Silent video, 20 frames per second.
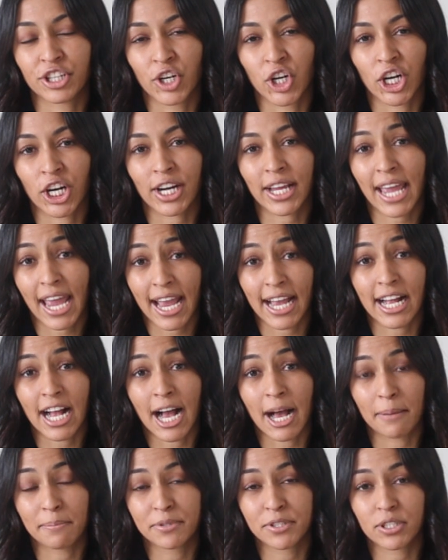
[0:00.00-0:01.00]
your
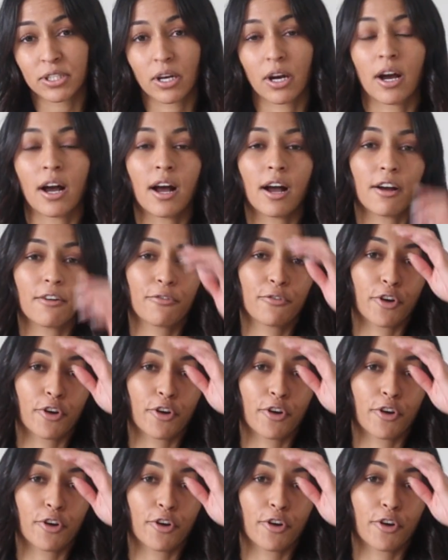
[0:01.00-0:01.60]
K-Cups uh,